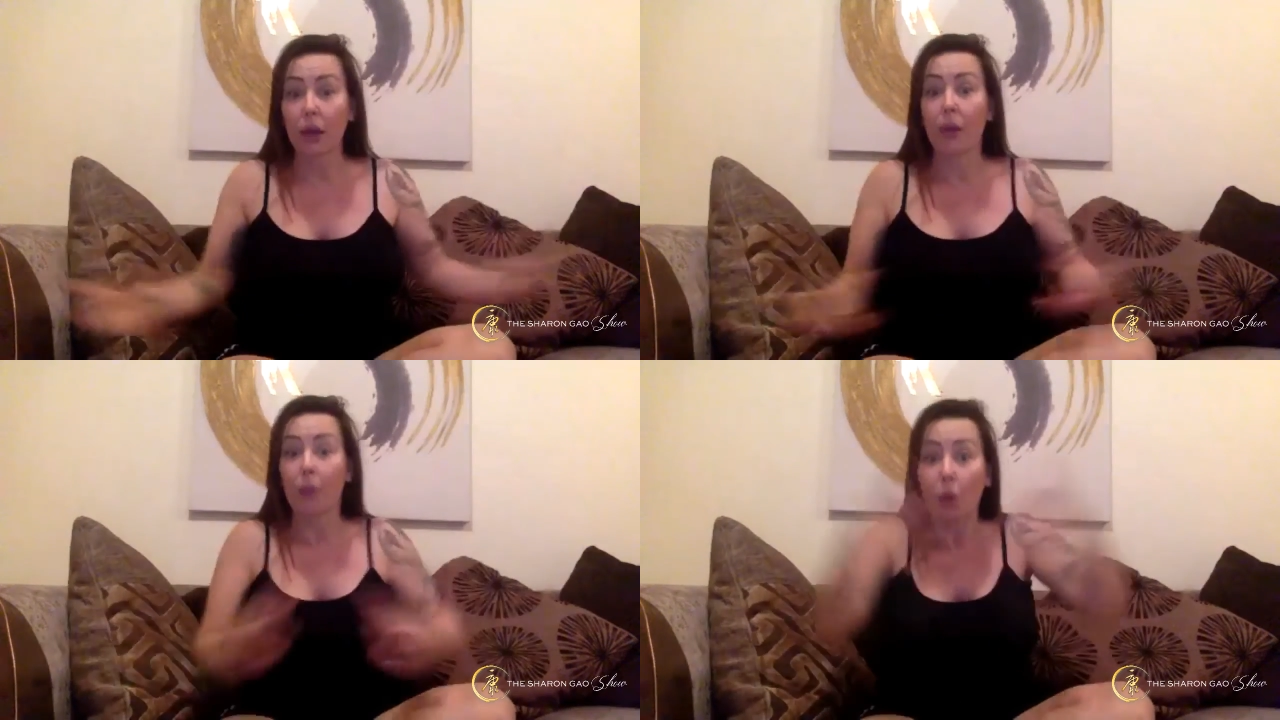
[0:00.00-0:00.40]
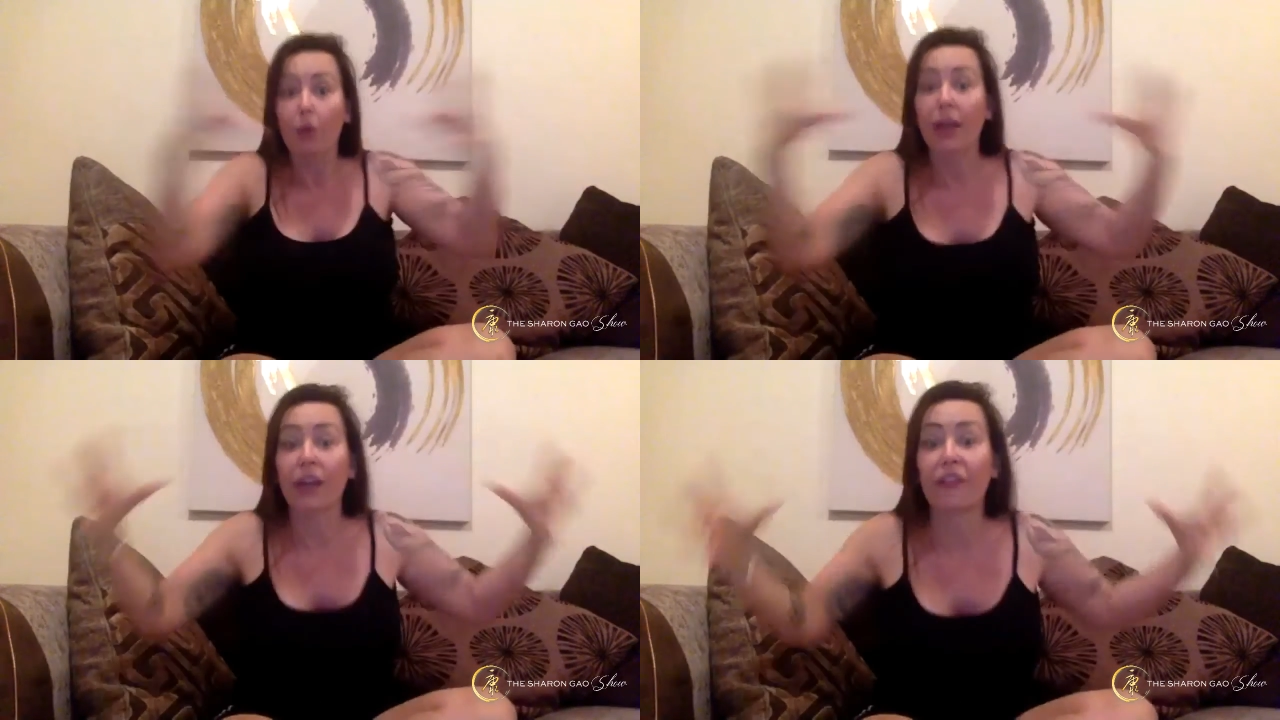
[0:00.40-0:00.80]

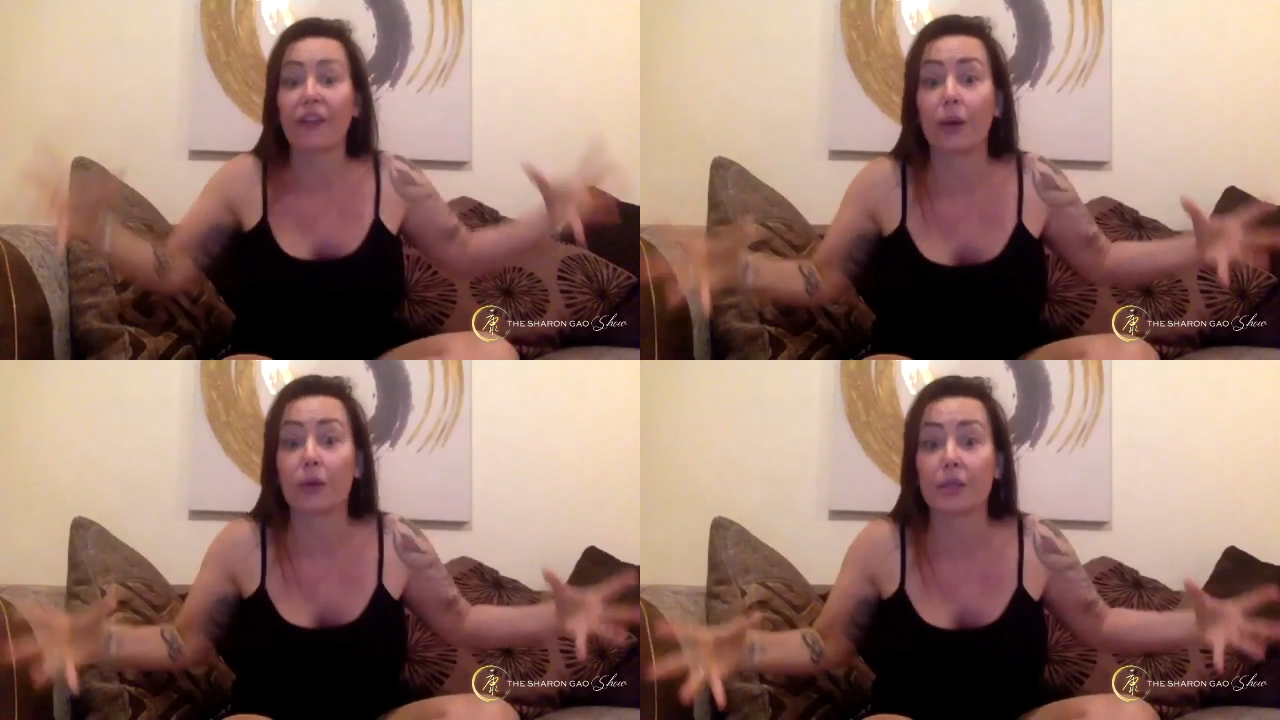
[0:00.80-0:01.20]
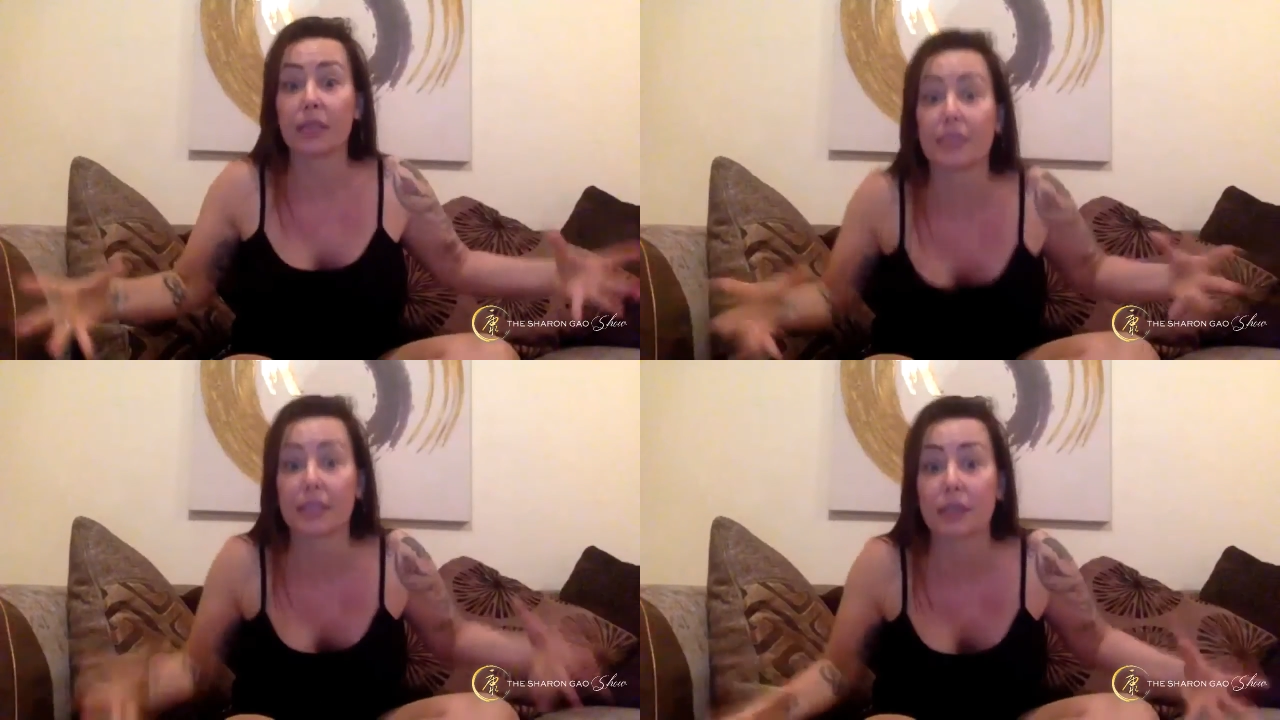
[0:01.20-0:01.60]
auric field.
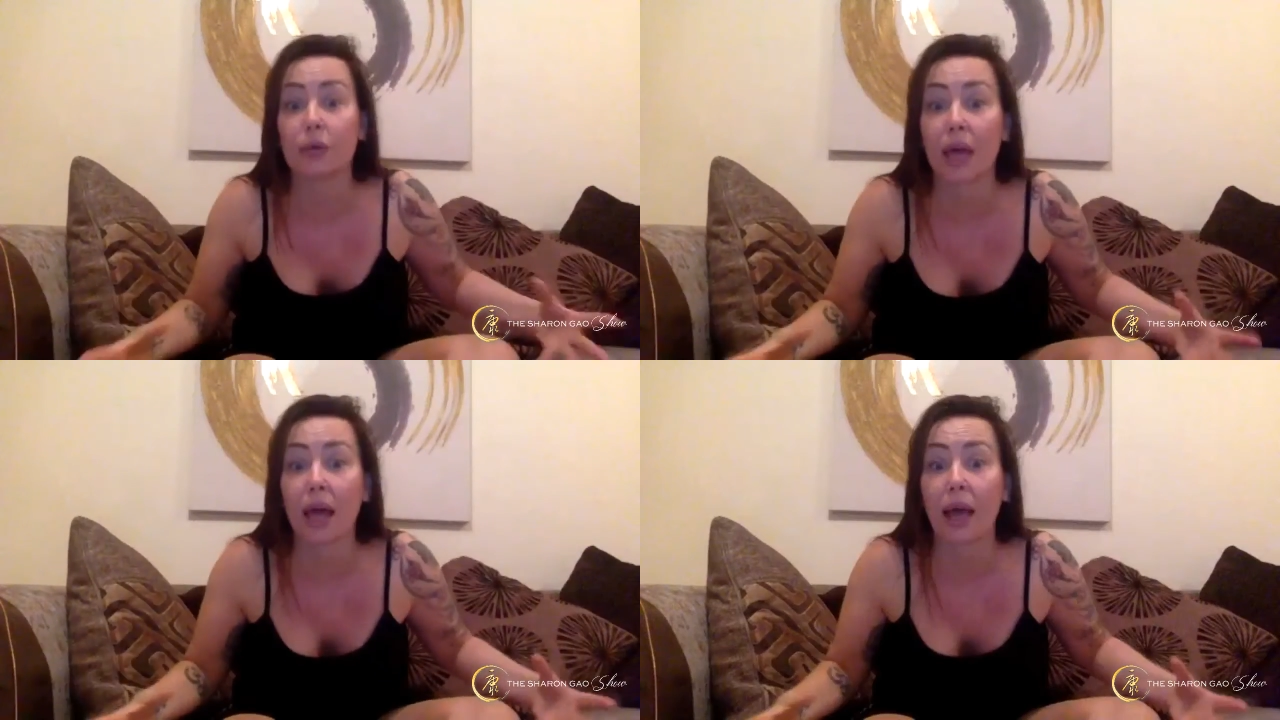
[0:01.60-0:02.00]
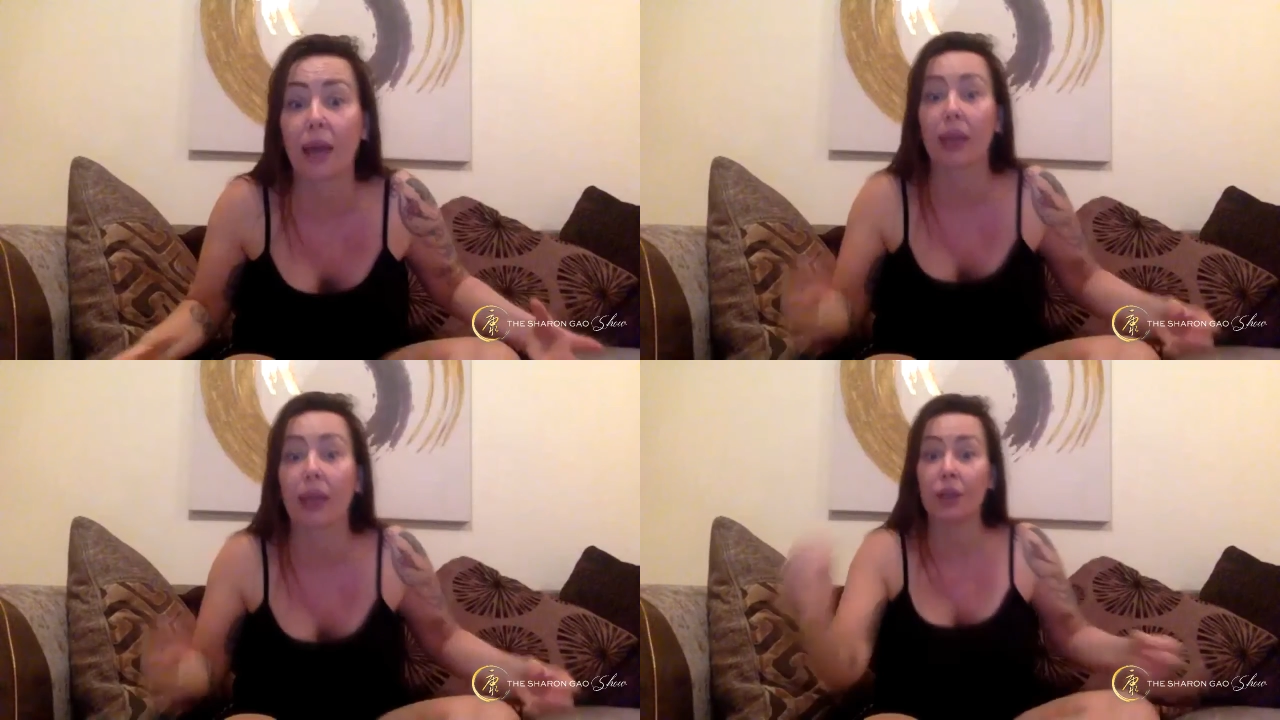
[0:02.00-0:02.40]
It's still
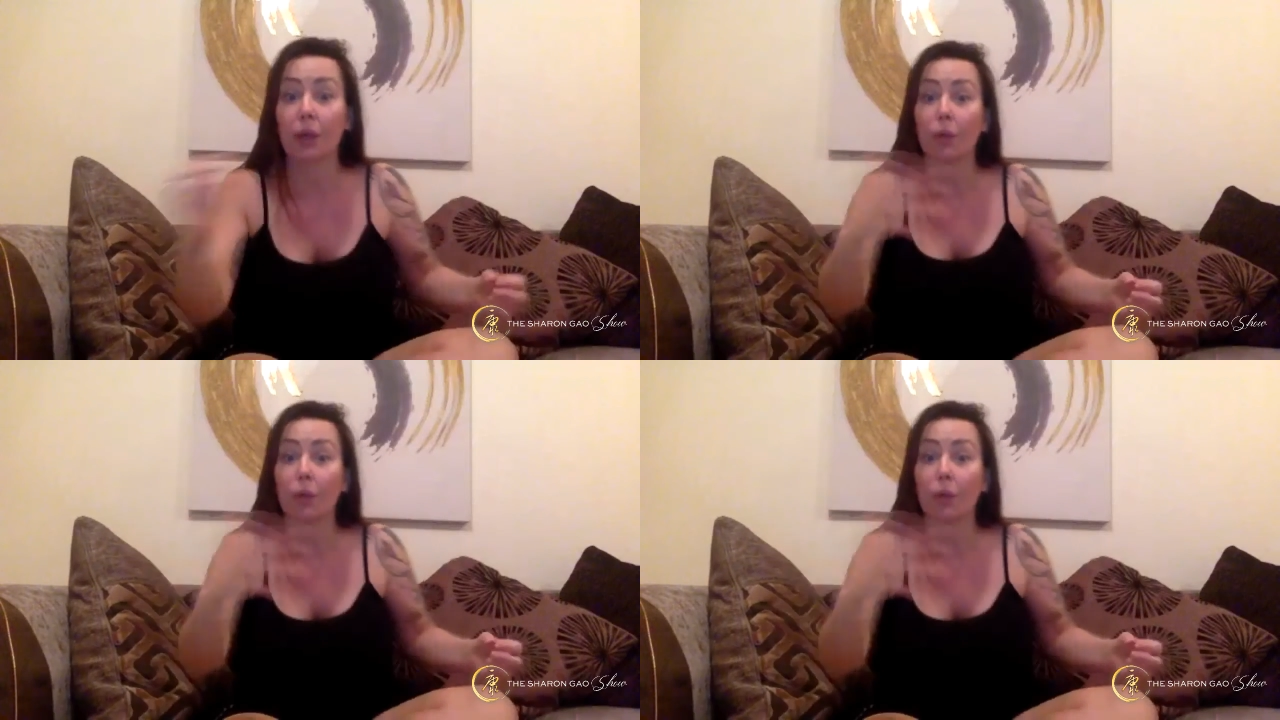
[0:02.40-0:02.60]
there, like, you know,